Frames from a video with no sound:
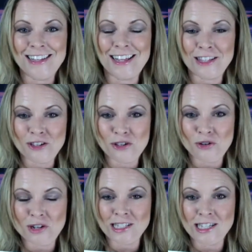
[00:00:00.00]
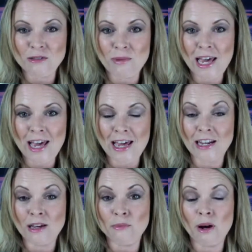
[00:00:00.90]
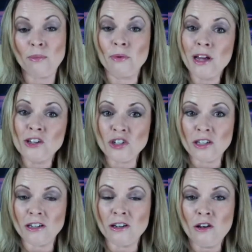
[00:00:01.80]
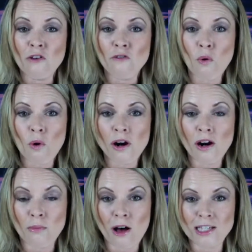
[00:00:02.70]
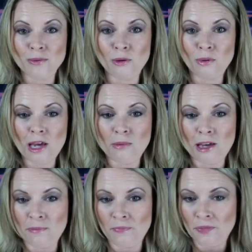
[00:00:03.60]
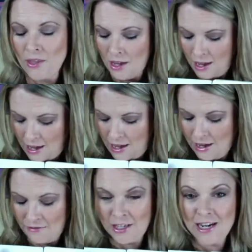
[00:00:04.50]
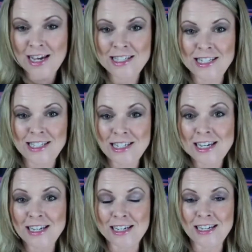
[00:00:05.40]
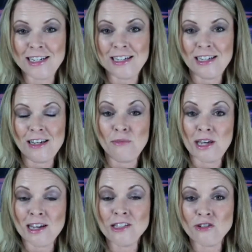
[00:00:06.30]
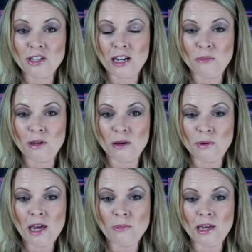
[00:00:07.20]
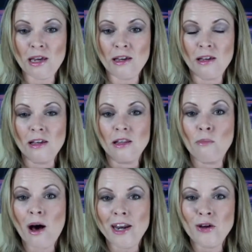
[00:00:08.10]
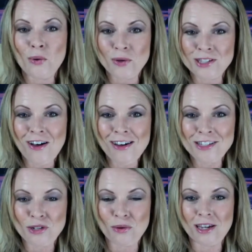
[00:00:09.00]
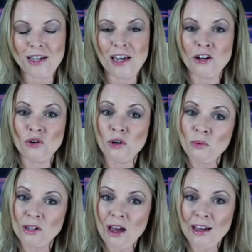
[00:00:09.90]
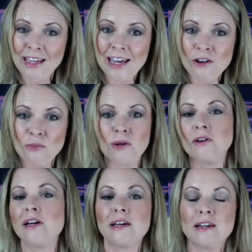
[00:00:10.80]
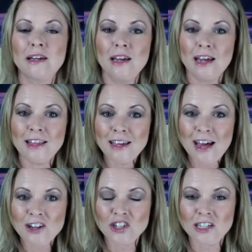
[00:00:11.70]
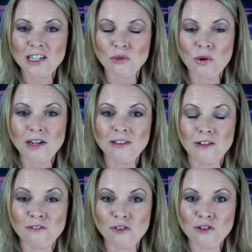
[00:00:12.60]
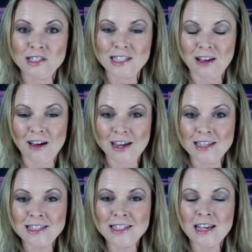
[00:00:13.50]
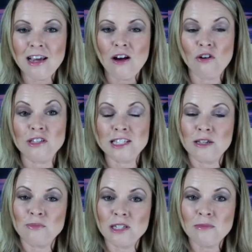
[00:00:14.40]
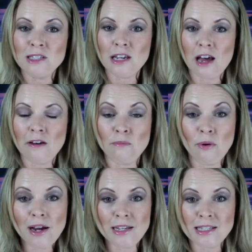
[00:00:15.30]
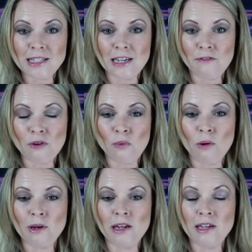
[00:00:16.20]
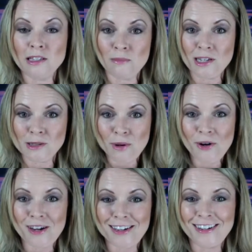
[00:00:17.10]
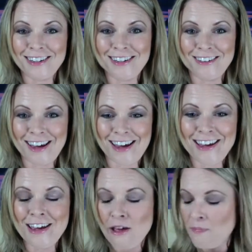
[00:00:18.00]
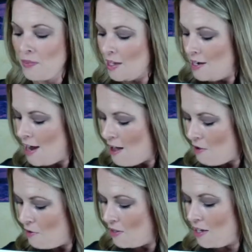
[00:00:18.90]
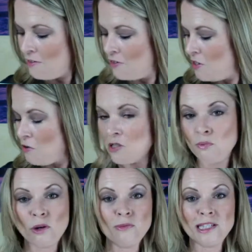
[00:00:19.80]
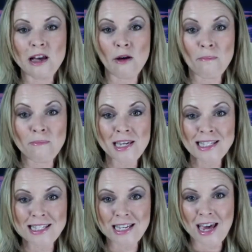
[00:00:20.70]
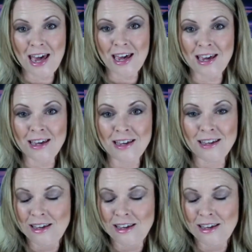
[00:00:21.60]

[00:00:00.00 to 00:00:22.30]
that the uterus has made in preparation for a possible baby. If the nest is needed, because there's going to be a baby, the body holds on to it and a girl will not get her period. And that actually is one of the first signs or symptoms of pregnancy for a woman is a missed period, okay? Now, if no sperm cell meets the egg,